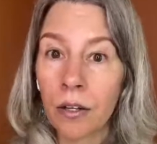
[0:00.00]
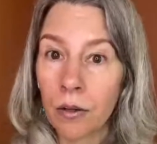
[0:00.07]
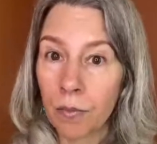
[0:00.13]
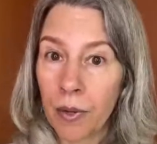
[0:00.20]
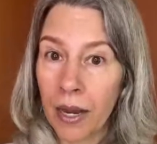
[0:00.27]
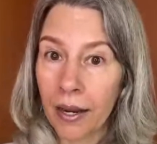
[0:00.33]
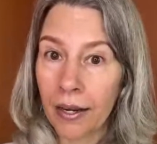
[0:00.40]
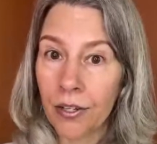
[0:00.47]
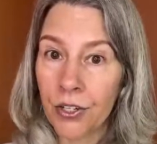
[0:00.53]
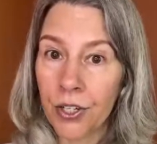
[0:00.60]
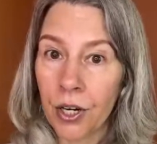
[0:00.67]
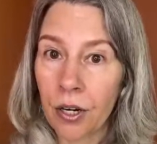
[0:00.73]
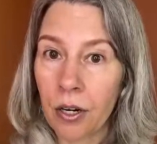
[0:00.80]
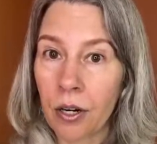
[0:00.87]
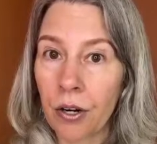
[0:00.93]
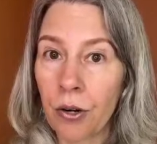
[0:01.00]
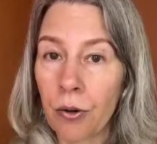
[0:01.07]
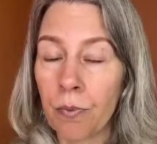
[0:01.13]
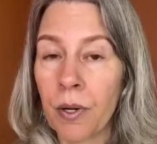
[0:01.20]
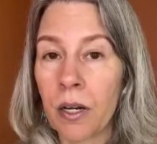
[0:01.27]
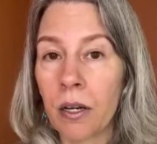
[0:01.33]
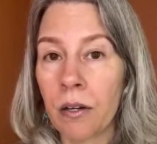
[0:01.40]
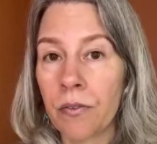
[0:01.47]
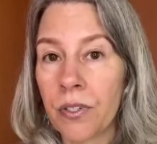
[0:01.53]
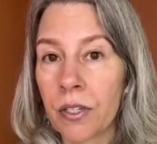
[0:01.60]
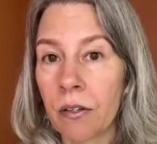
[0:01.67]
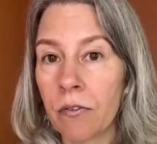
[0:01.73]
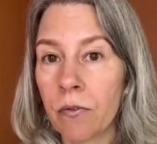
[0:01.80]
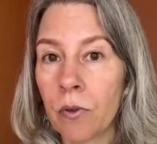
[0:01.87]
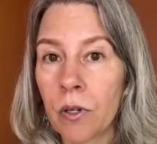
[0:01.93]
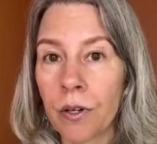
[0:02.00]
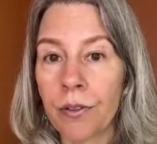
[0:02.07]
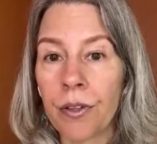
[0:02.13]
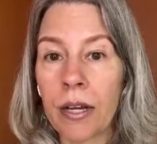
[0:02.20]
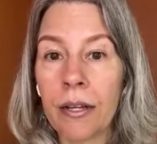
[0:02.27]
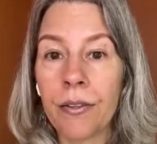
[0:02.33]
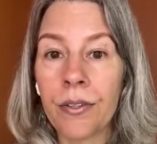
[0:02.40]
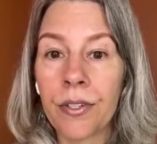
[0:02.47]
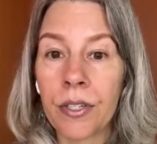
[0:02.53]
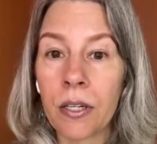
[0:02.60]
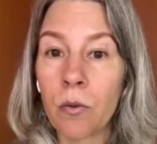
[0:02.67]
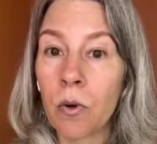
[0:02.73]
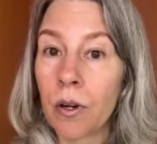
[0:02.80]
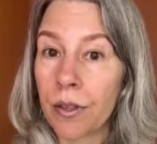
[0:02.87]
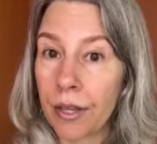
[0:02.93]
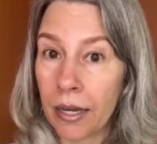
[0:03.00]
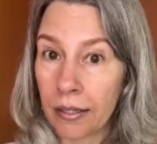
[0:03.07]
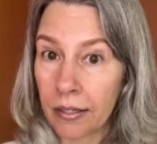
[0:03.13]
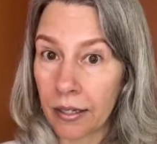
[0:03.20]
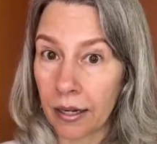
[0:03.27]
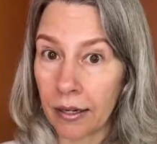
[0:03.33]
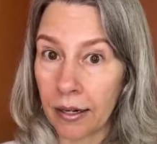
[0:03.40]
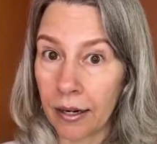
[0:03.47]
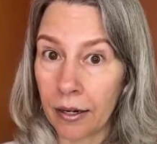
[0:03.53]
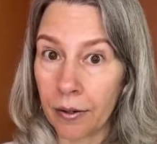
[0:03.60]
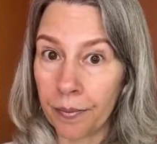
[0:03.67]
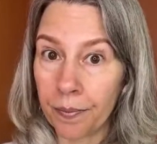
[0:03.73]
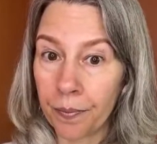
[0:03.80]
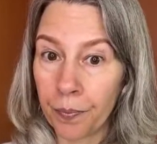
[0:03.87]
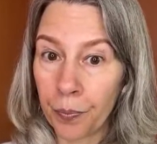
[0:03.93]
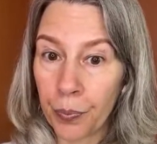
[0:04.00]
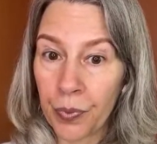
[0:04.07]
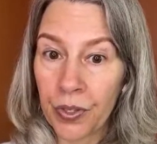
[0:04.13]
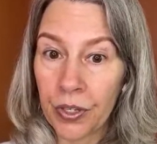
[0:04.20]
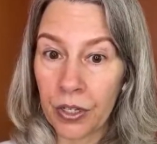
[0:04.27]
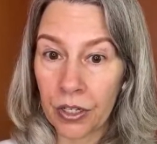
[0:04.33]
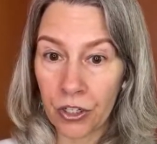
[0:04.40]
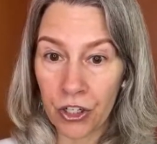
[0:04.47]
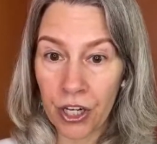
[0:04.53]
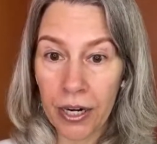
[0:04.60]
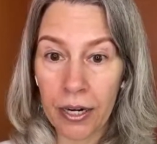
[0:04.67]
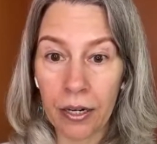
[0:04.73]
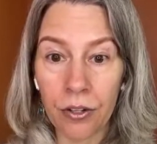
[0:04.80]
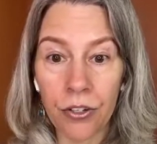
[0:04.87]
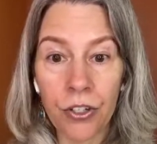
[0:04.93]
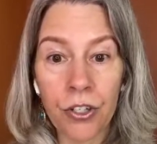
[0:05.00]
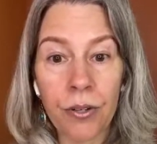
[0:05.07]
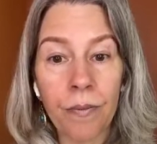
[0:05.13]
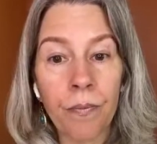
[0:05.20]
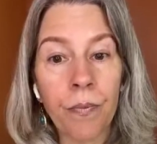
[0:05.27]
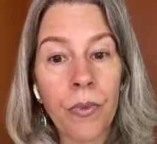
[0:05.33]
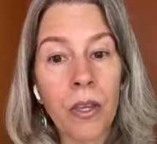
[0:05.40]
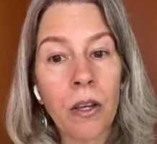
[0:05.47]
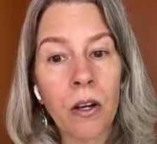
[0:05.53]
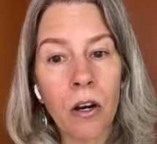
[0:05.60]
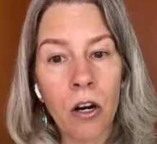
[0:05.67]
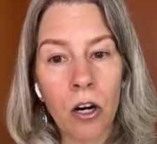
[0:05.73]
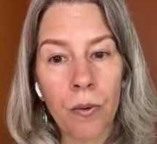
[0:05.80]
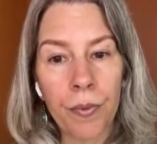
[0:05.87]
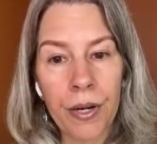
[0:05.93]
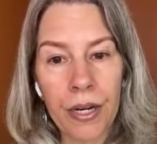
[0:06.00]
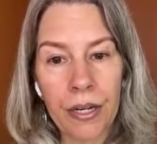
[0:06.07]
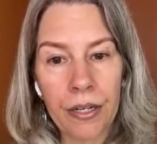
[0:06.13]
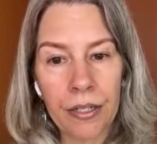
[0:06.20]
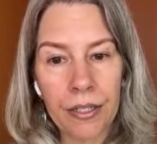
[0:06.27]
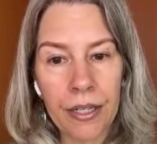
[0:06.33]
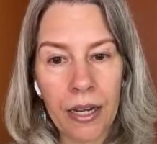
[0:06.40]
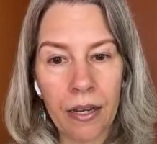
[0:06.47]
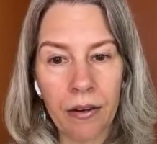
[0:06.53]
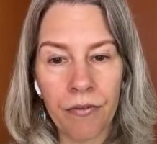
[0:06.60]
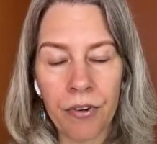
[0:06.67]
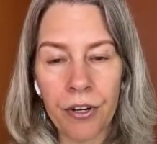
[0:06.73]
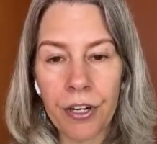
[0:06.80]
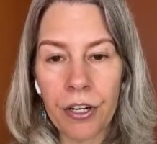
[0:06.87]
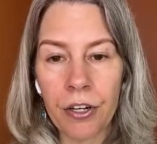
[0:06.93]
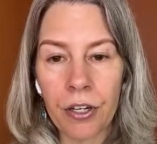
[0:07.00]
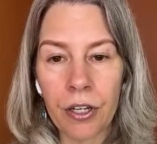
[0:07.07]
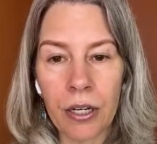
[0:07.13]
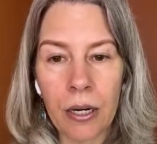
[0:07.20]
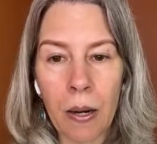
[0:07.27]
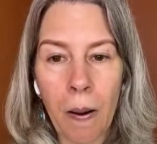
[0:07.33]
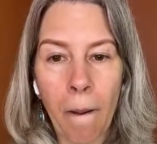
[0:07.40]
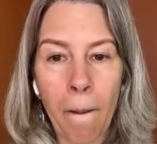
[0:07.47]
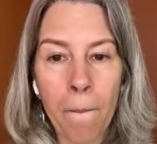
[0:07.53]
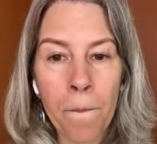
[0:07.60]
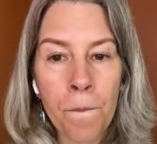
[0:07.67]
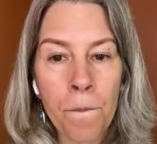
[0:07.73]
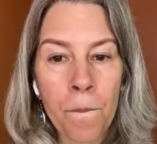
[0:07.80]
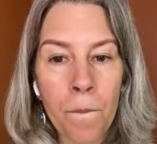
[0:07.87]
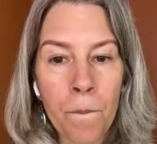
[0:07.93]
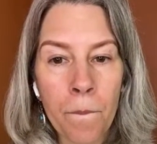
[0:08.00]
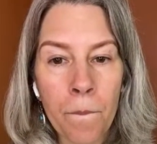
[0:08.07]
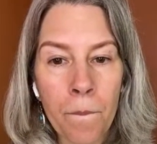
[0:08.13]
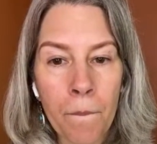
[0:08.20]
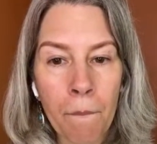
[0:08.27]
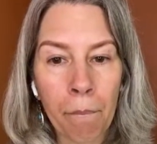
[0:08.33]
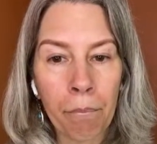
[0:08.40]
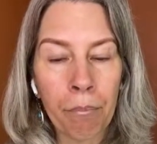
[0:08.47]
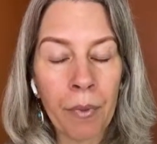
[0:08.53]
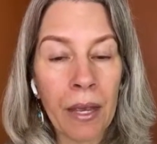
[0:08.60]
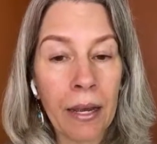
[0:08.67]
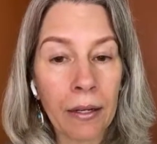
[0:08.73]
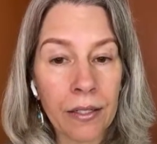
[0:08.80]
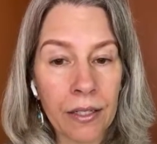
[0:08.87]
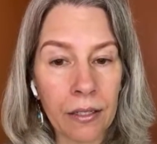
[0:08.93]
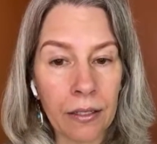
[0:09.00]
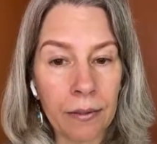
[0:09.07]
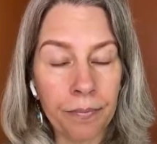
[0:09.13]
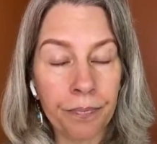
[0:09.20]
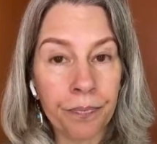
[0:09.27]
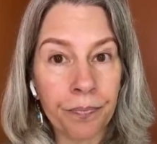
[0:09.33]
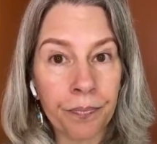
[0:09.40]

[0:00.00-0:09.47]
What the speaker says: go back and check your bucket of self-worth and see where that's at now. Did it change? Harmony at a 10. Very good. Excellent.